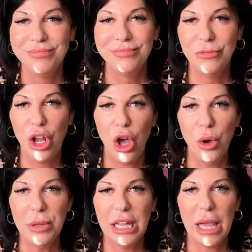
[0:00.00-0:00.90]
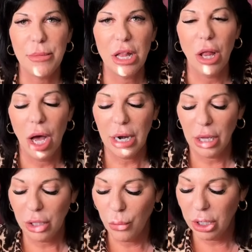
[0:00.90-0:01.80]
No, but they gave me a lot. I
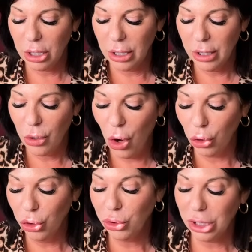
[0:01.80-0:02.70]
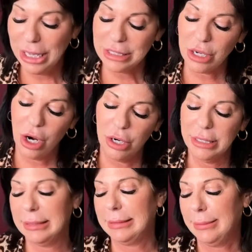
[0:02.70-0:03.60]
only wanted a little. Oh, look who the last card
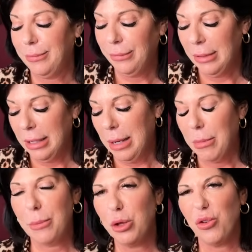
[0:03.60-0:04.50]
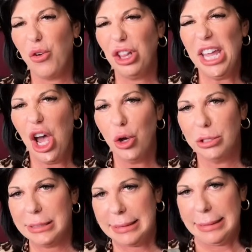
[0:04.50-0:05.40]
is. My beautiful
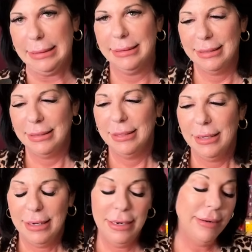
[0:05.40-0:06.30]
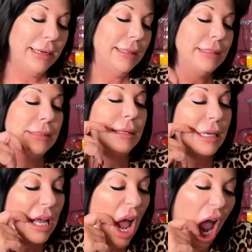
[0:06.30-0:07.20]
Leos. All right, let's
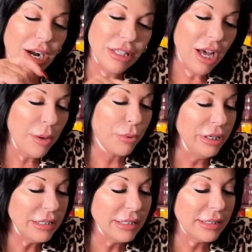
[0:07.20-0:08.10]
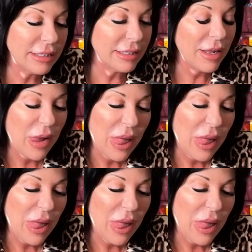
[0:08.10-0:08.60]
look. There's the High Priestess.